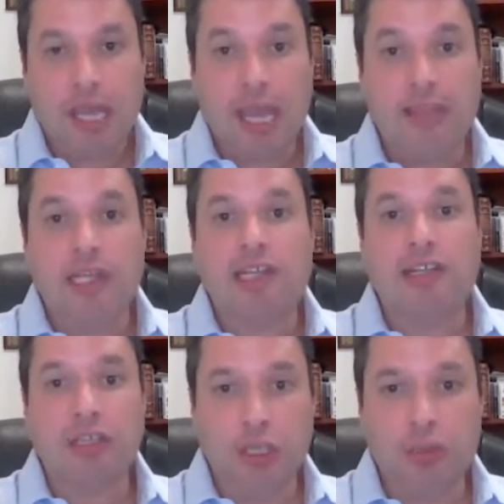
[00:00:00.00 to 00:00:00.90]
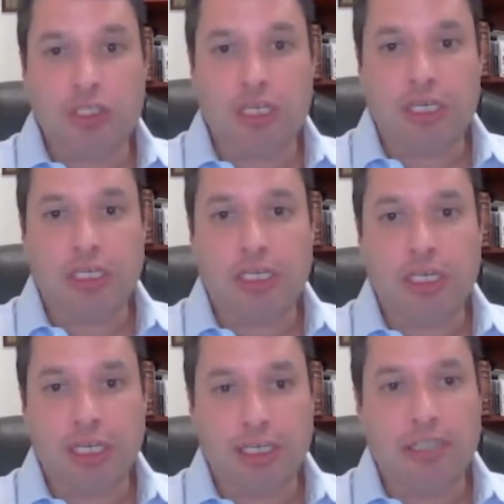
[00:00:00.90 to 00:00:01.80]
And the solution
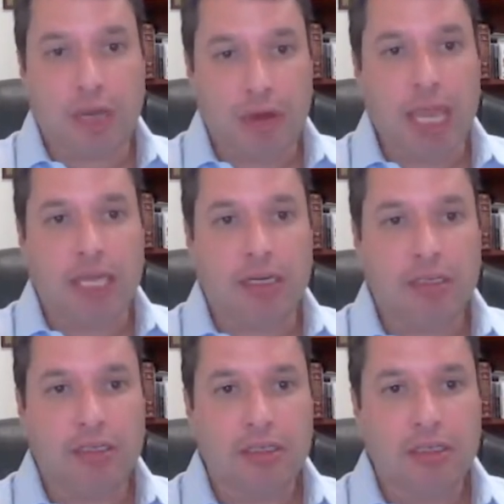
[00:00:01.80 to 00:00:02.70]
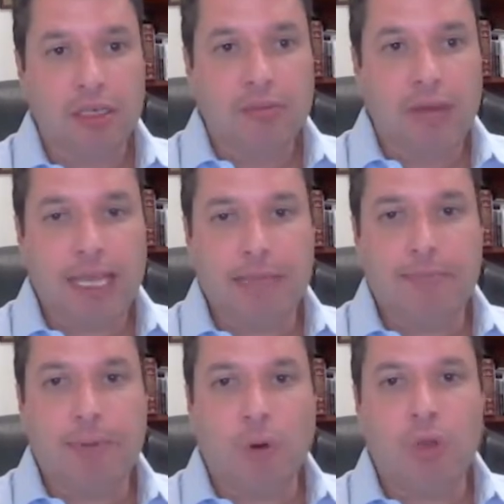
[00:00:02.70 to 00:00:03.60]
is Iran. By
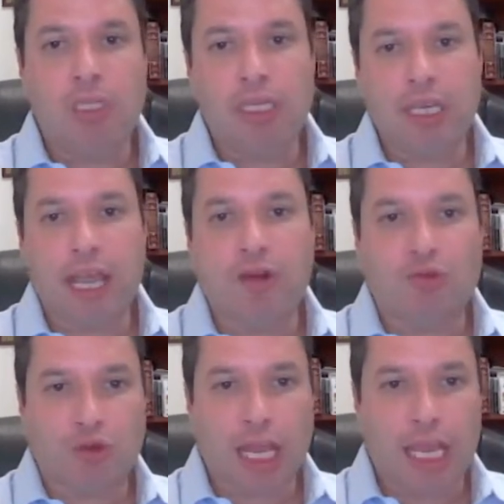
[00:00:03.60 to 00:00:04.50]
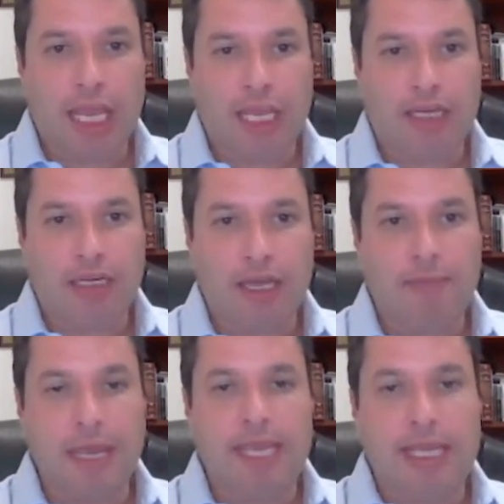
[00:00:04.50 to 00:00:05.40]
emboldening Iran and
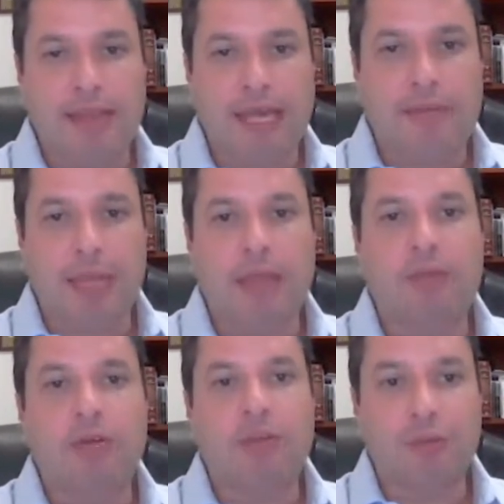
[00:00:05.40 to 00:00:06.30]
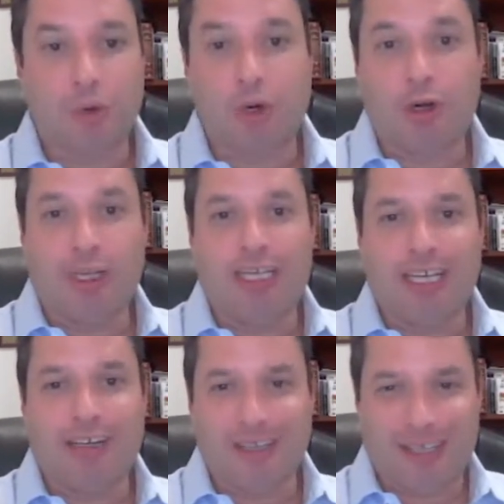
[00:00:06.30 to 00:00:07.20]
making them a world
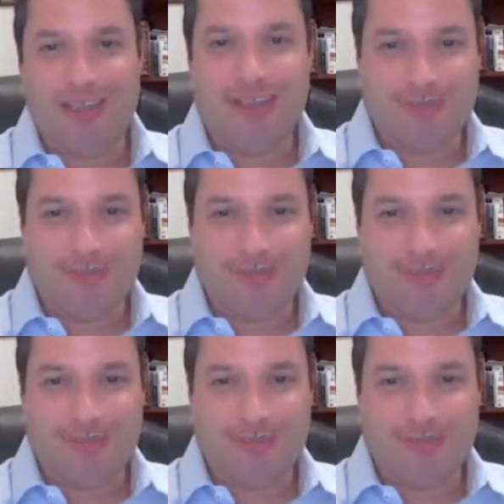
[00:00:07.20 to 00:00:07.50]
leader in the